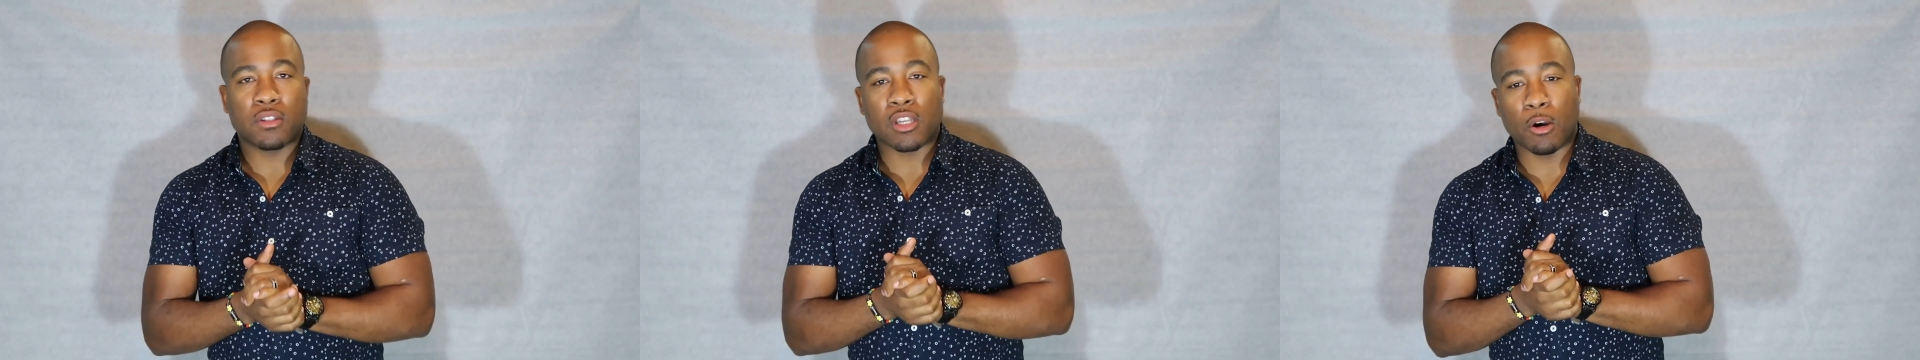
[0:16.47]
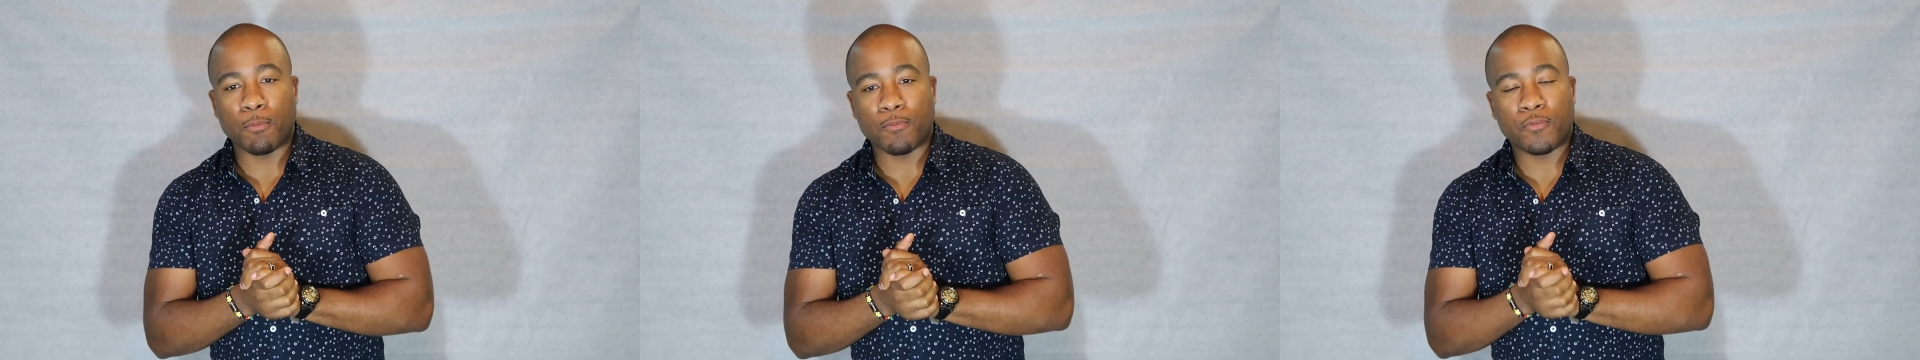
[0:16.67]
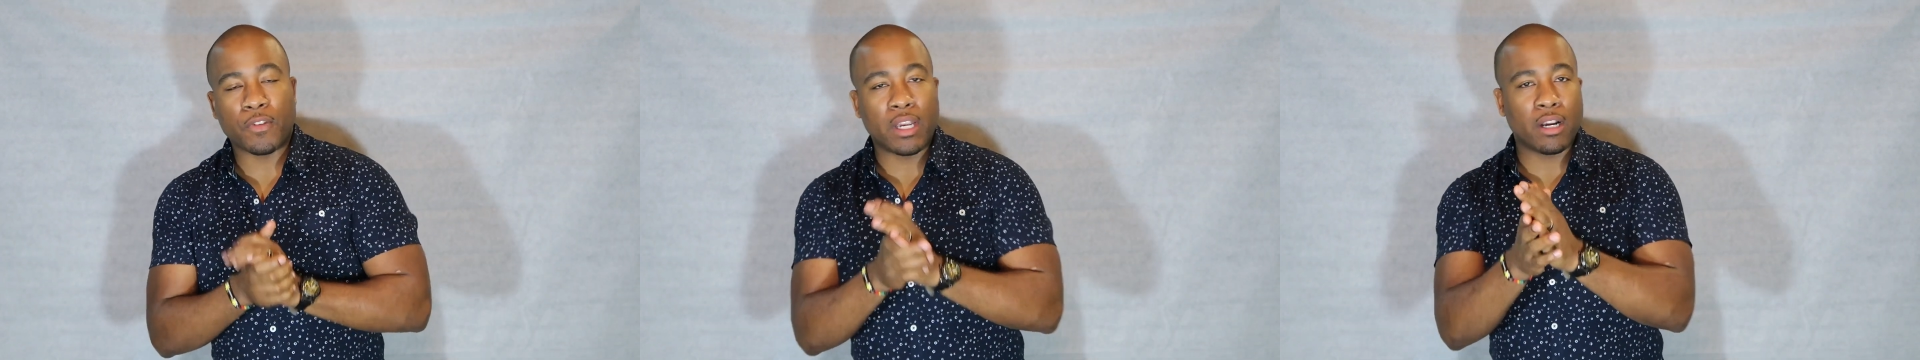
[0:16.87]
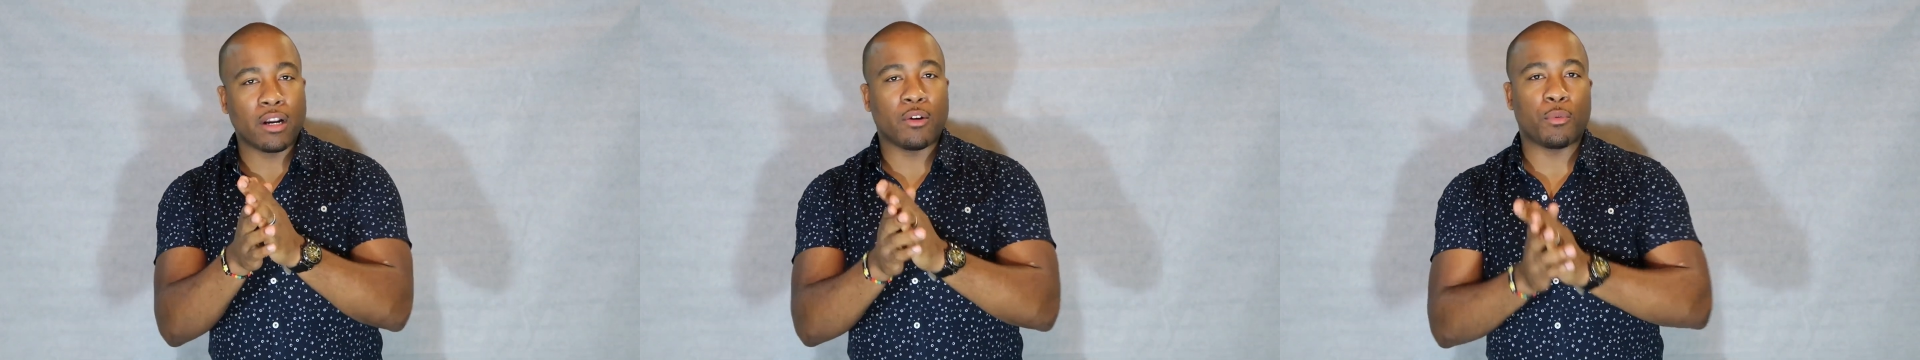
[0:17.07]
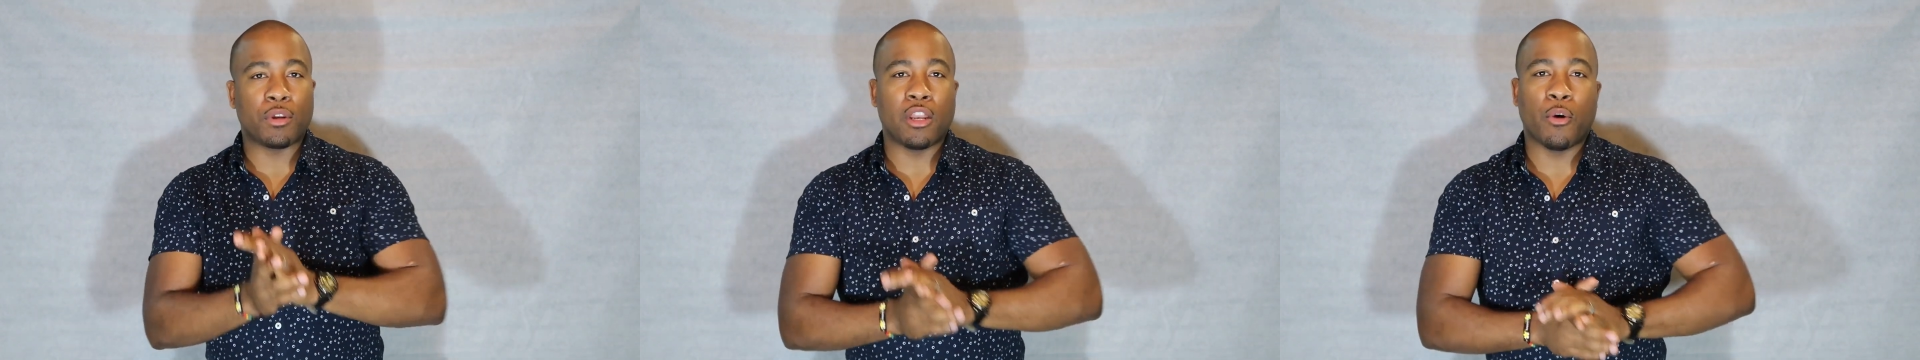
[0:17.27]
So
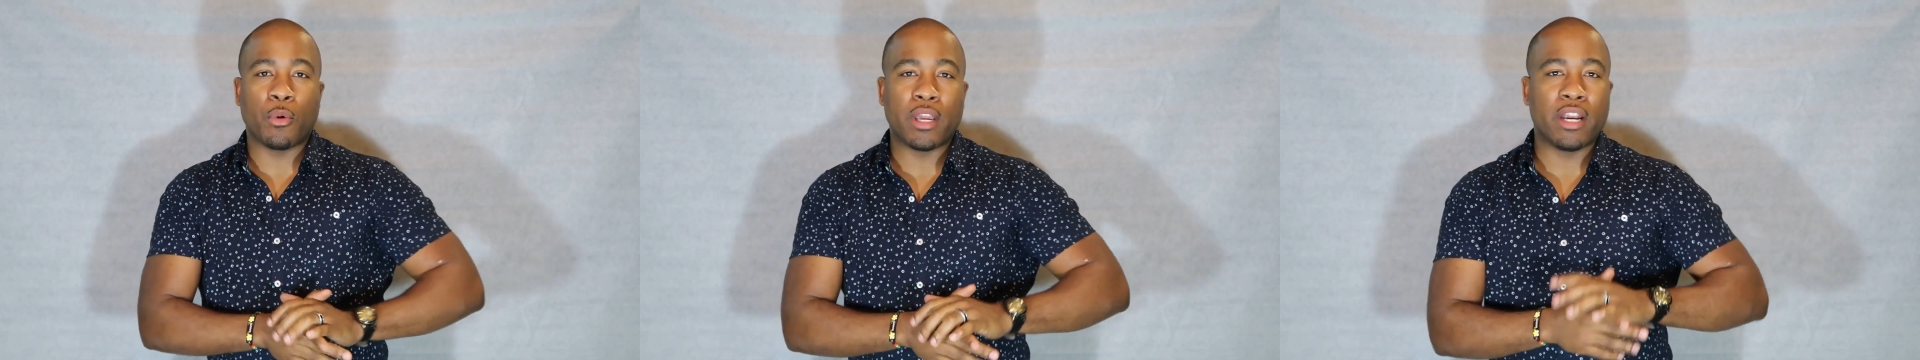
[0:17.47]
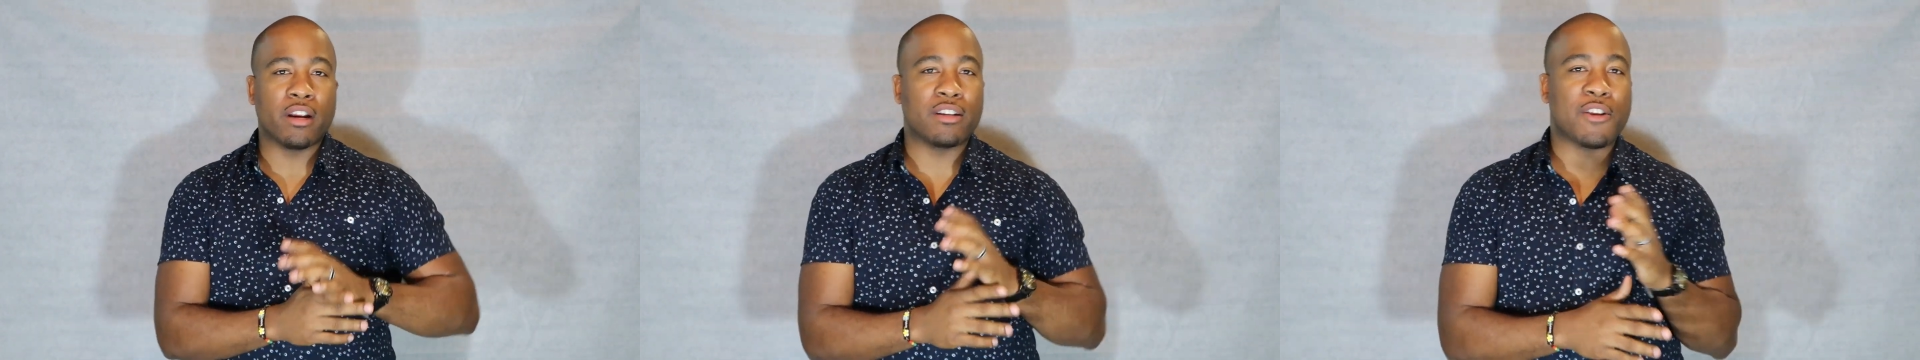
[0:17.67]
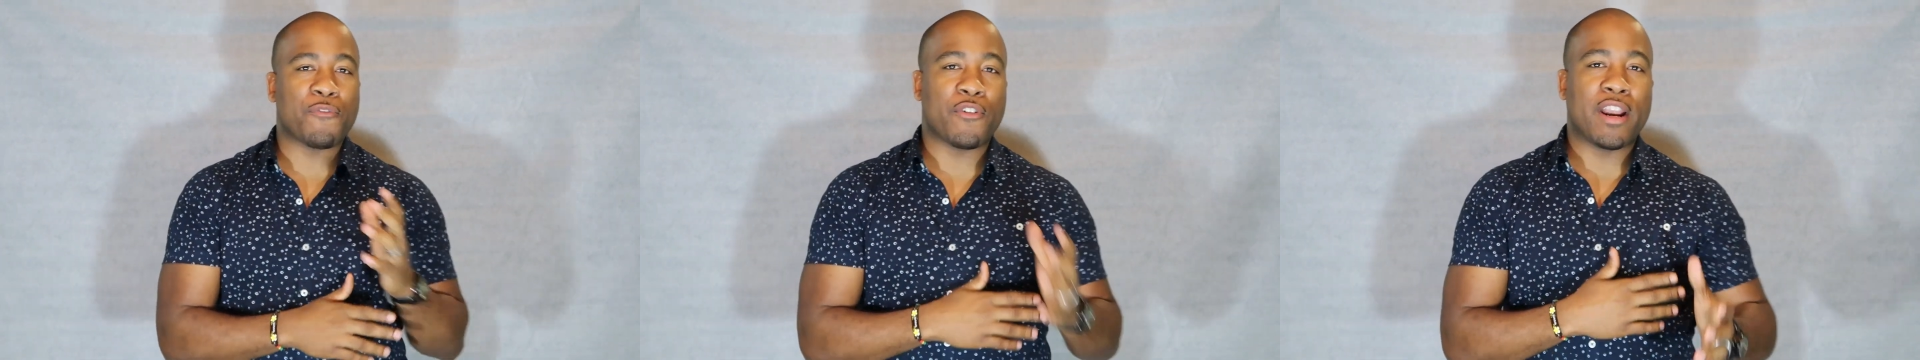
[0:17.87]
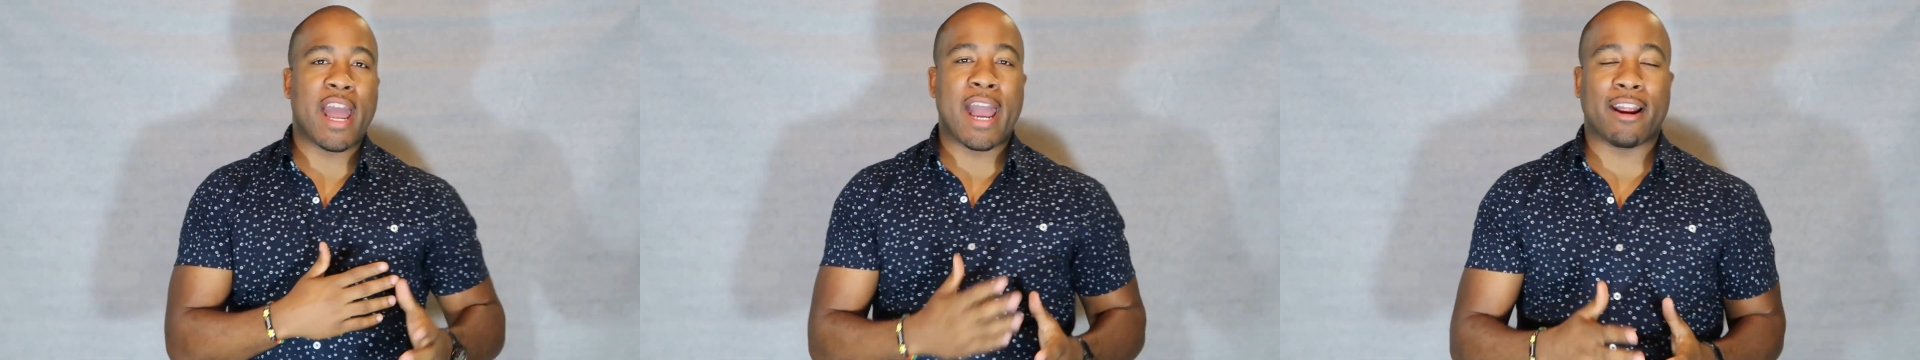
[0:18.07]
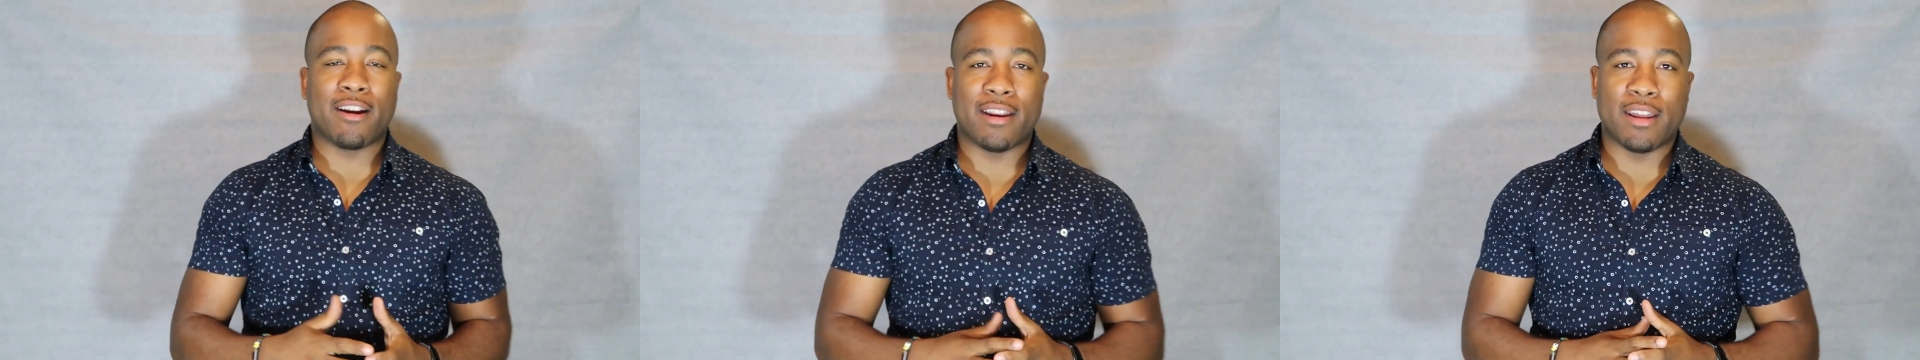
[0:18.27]
fear, you know, we hear different
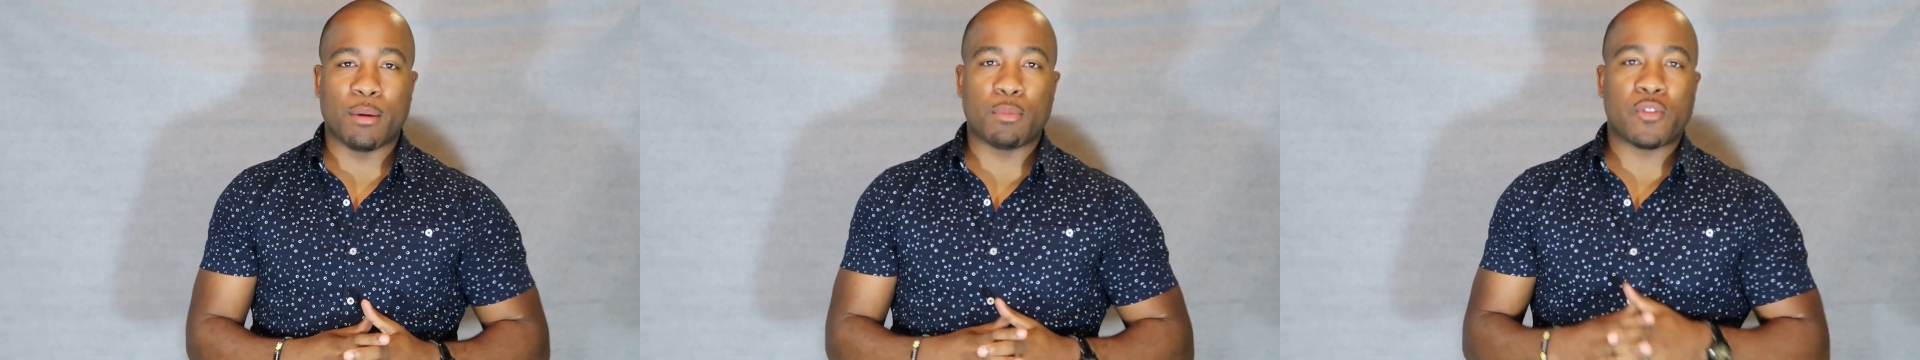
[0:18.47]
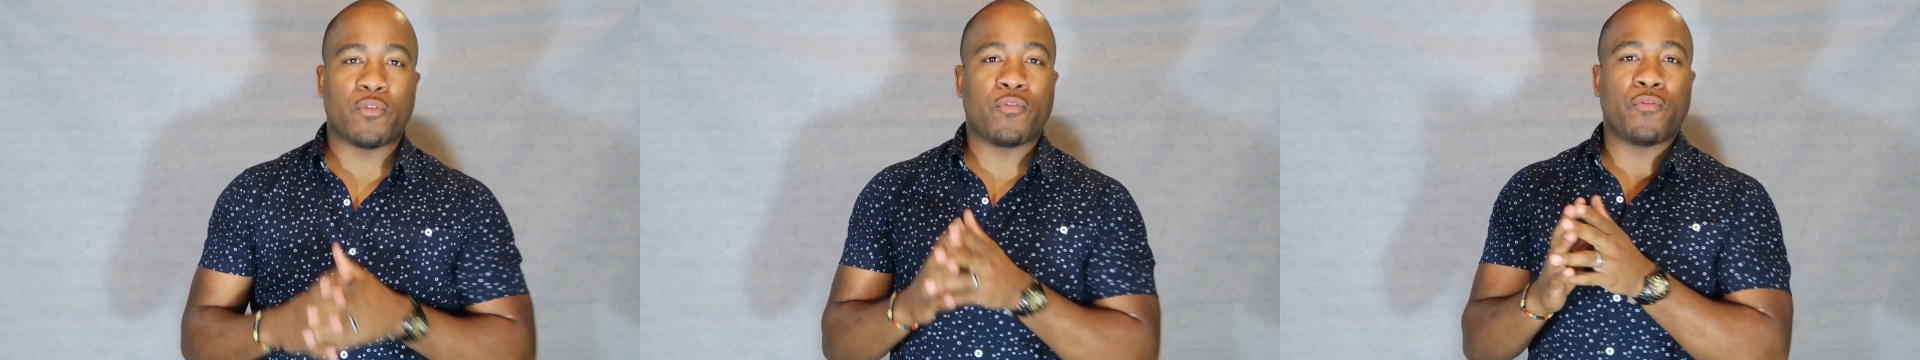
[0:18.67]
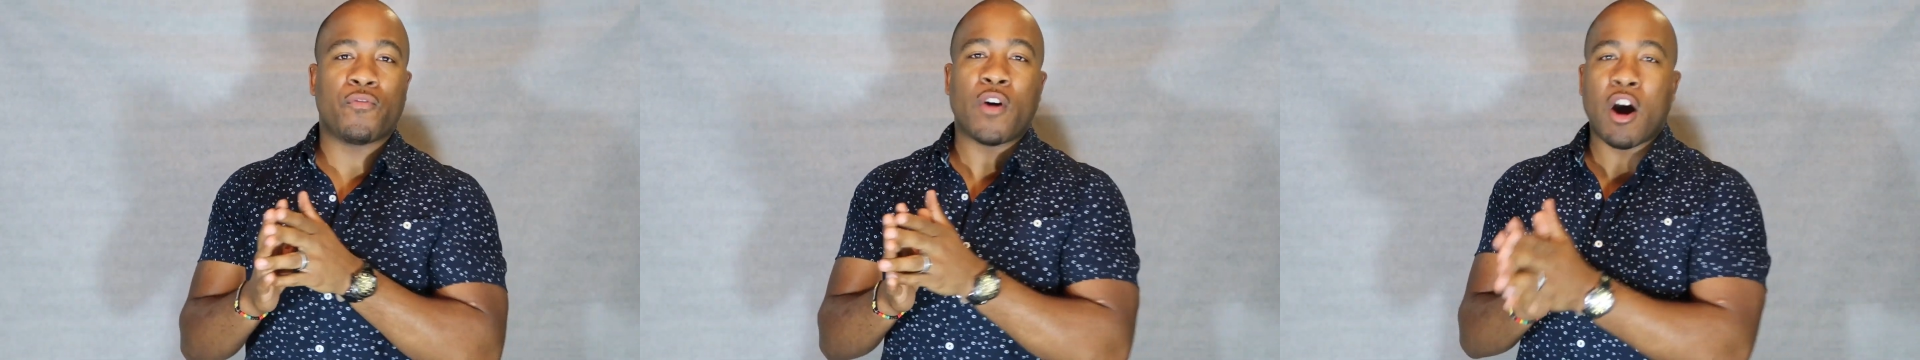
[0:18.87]
acronyms,